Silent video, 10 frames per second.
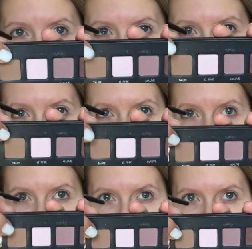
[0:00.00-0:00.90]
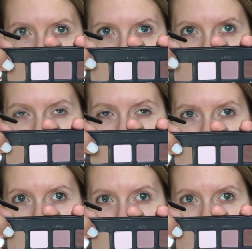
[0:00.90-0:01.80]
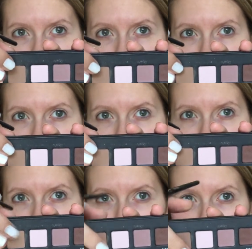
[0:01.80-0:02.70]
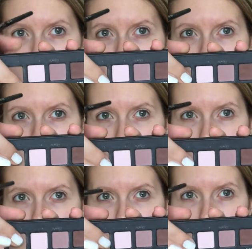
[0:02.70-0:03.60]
brown color. It's just a light brown.